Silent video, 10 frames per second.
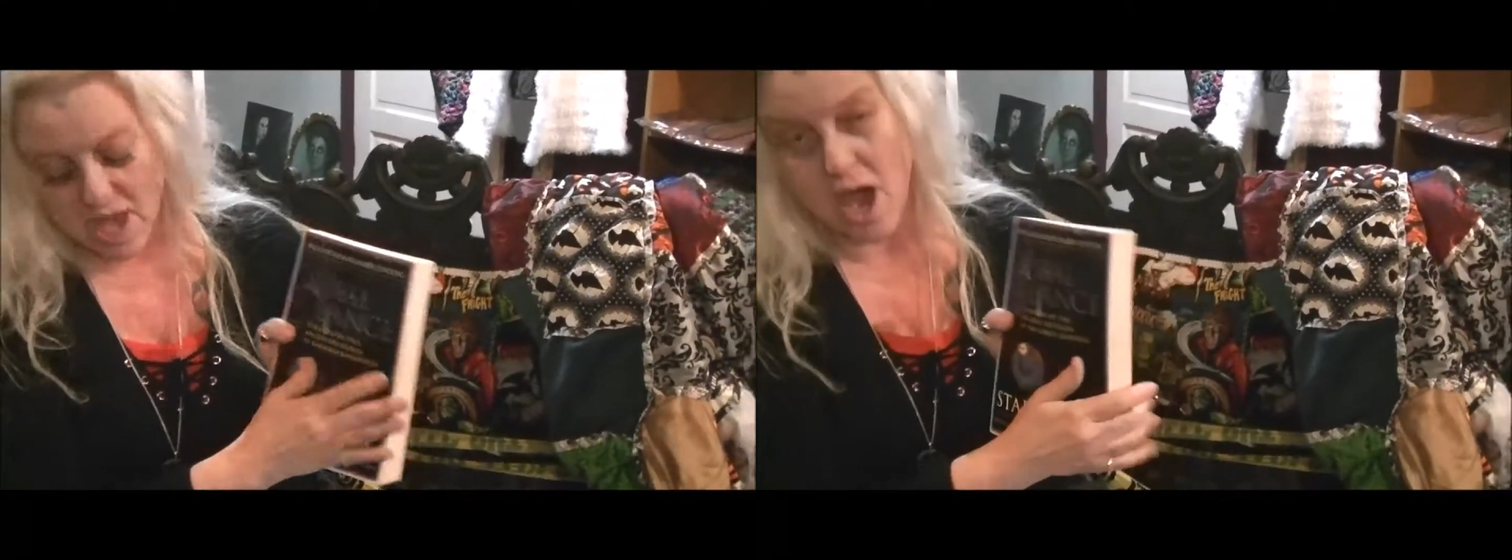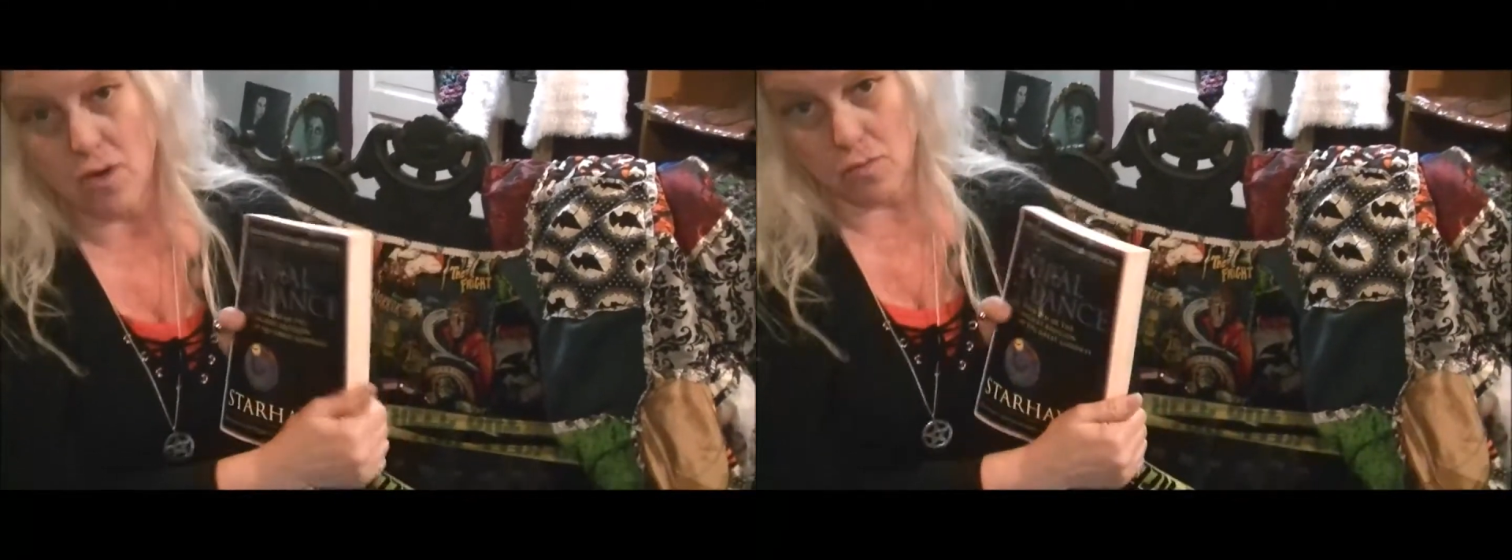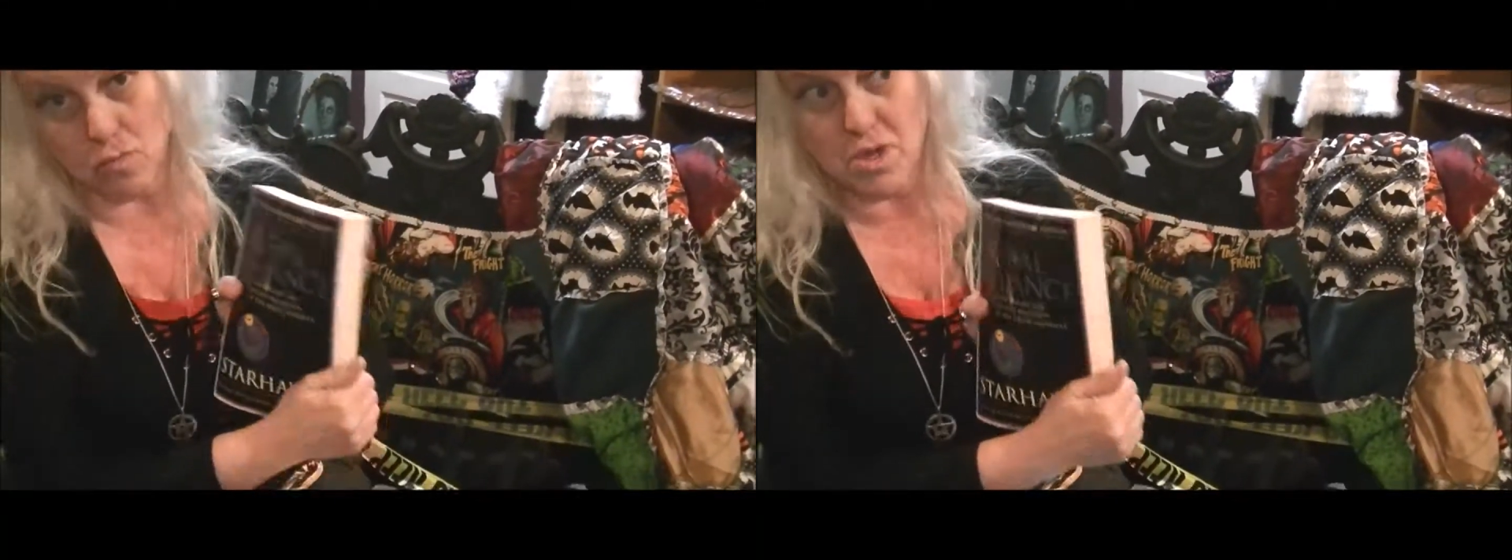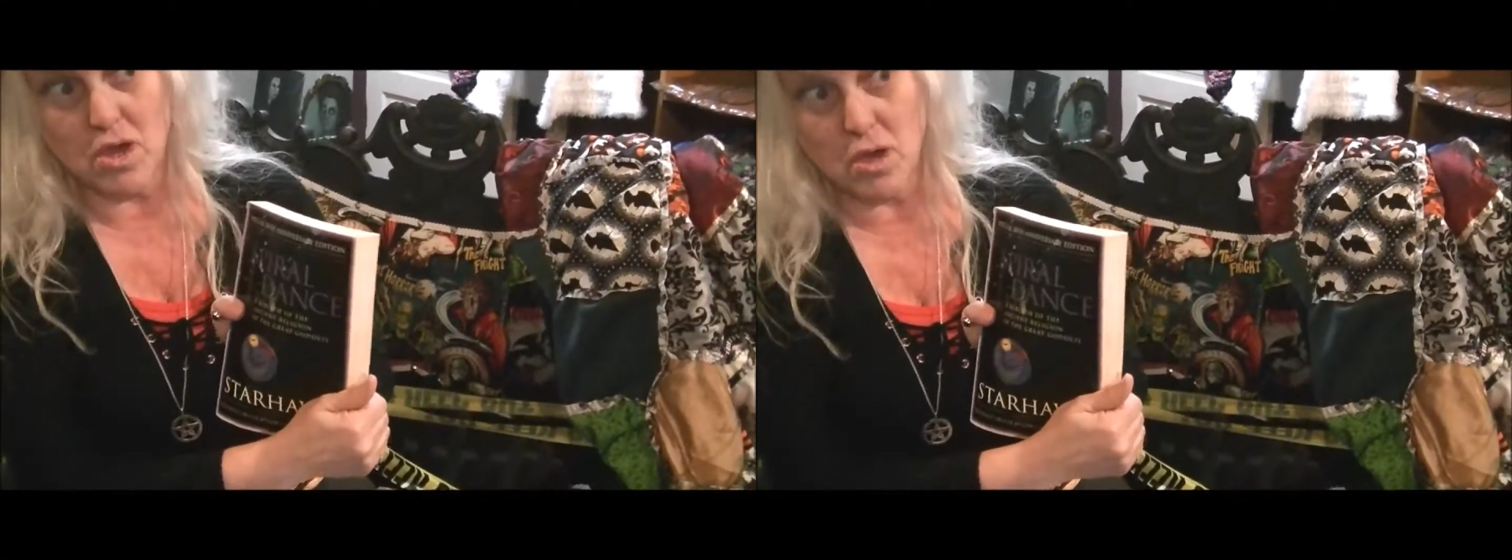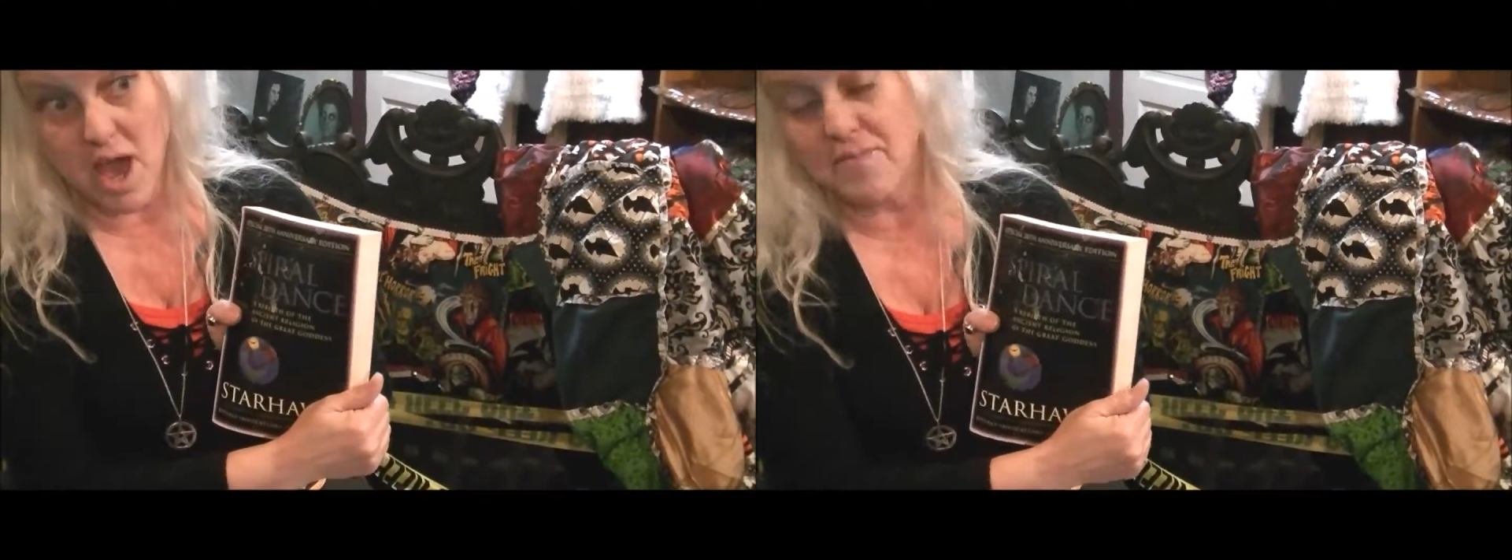How we
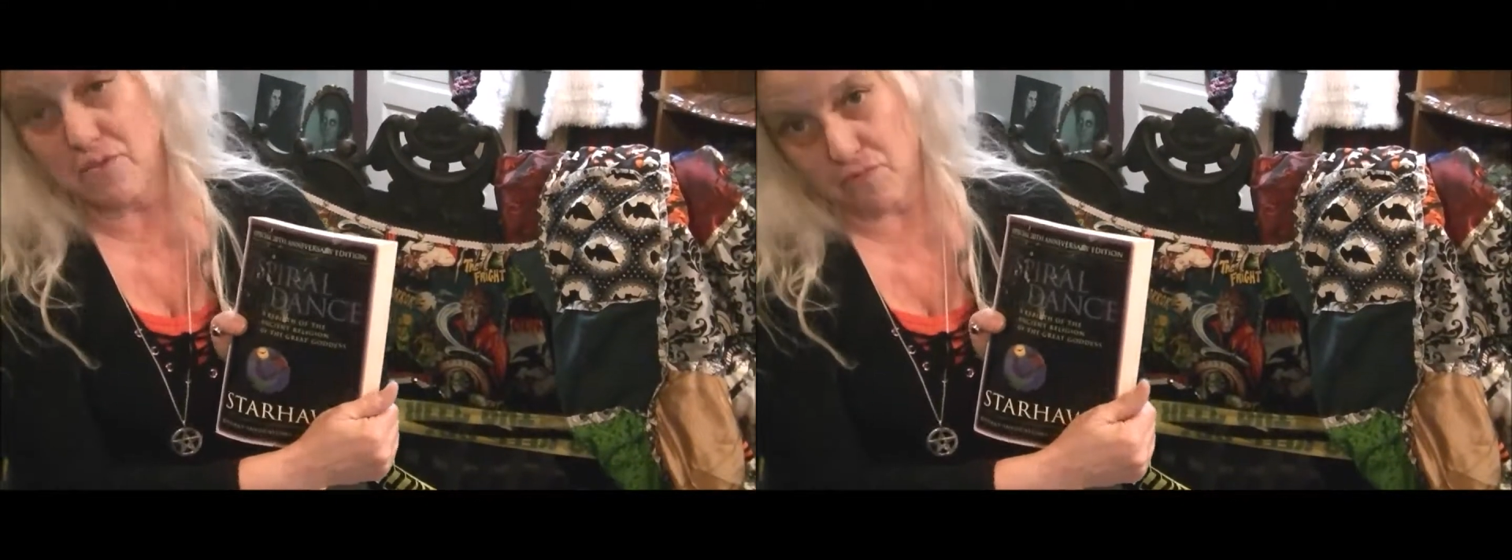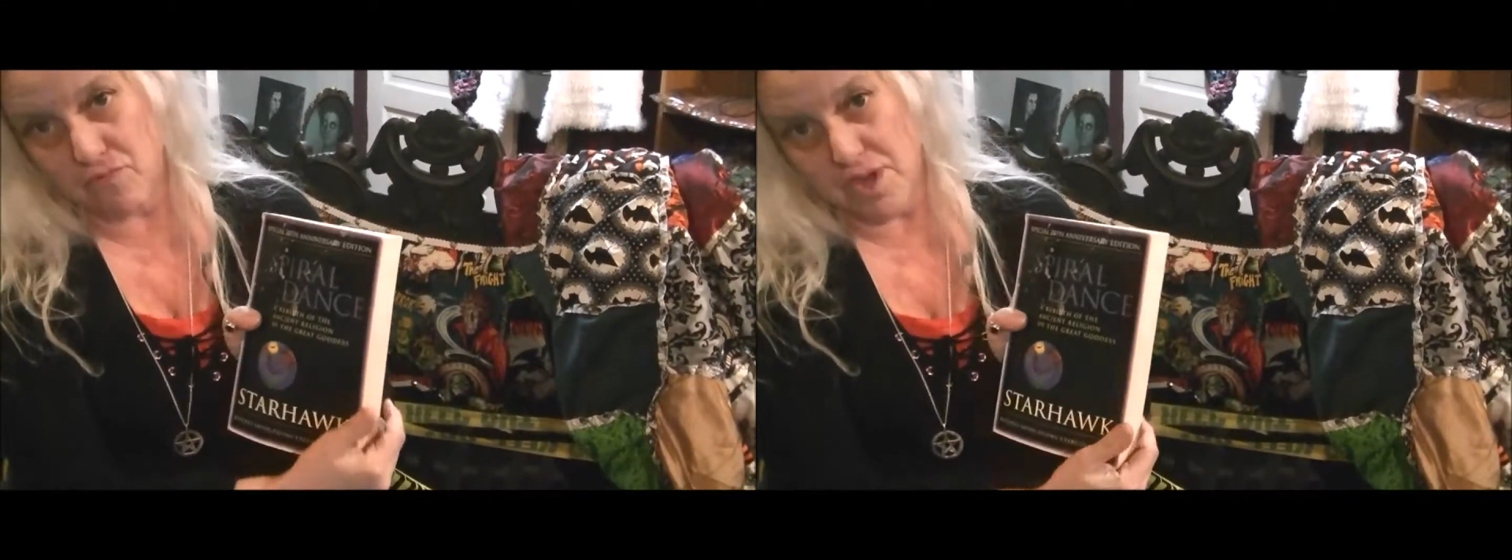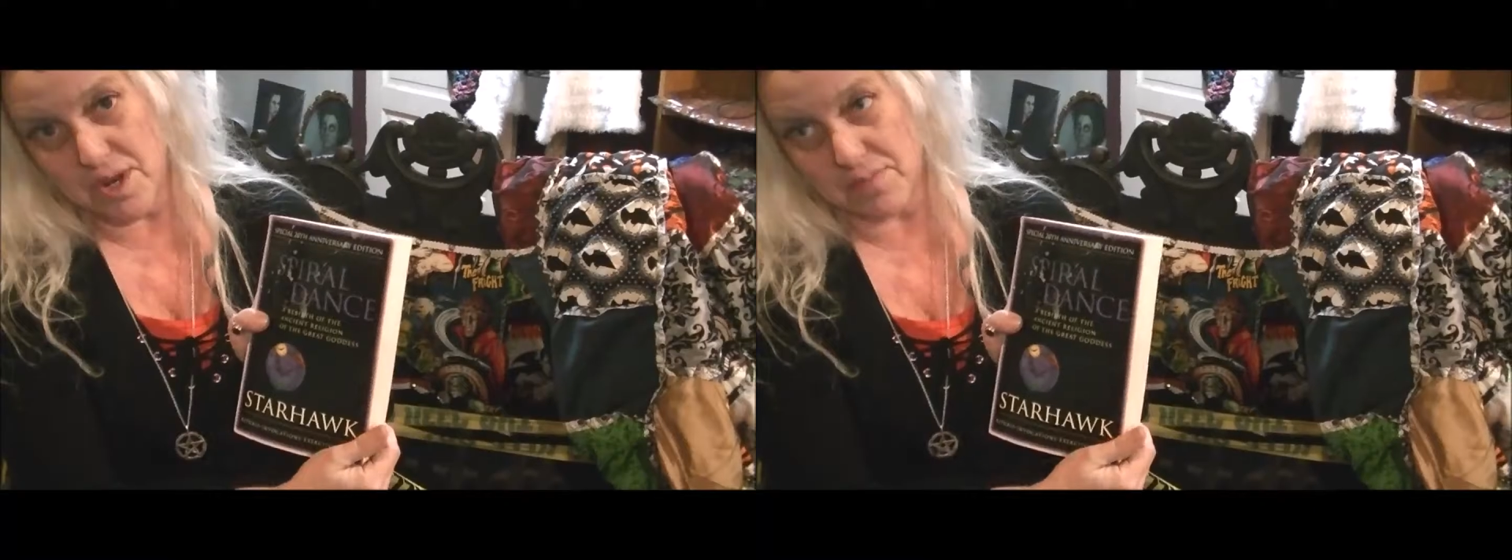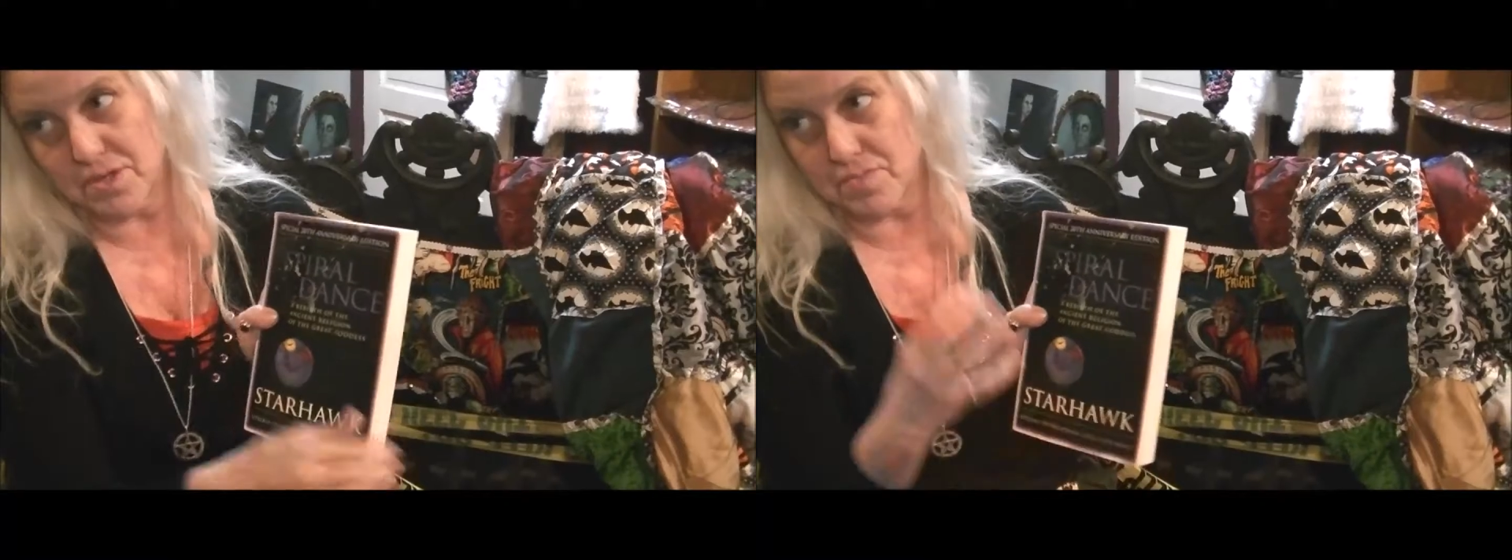have the freedom to